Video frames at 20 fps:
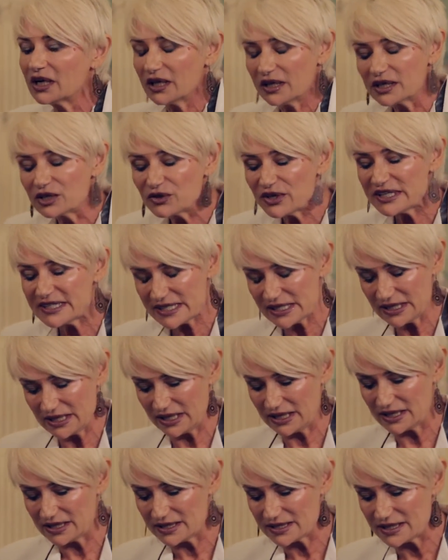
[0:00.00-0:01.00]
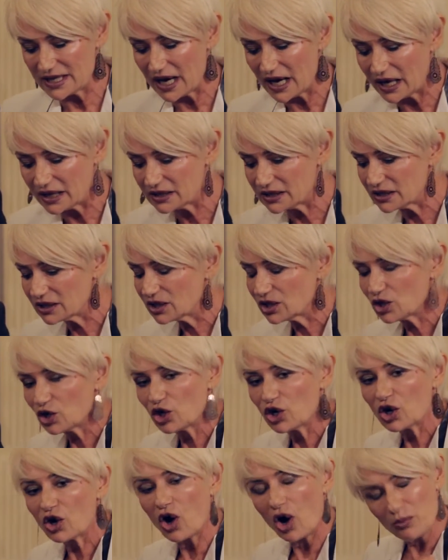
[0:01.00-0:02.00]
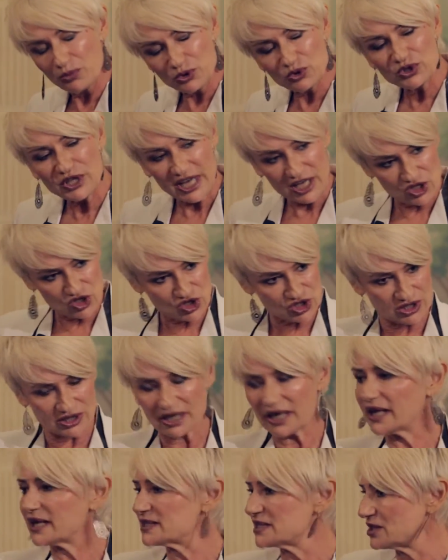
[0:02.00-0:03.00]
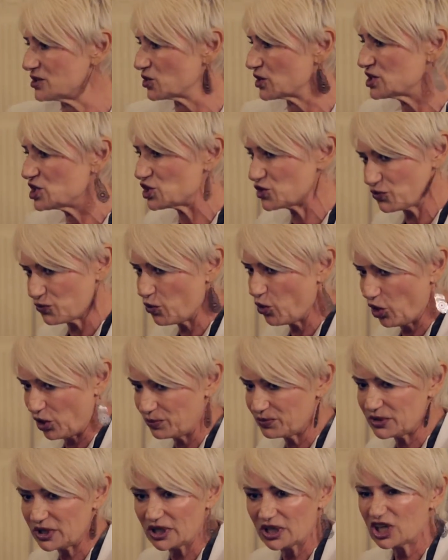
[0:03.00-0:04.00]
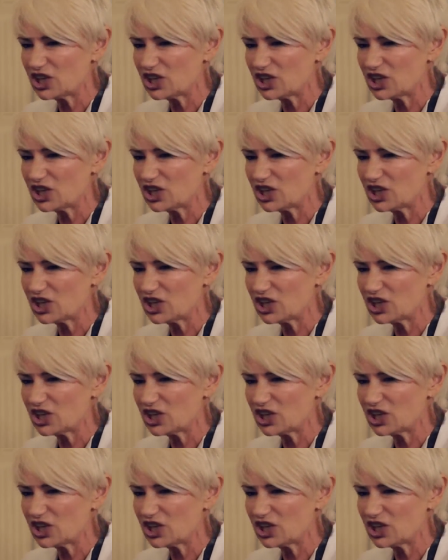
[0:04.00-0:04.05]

The reason is that computation has transformed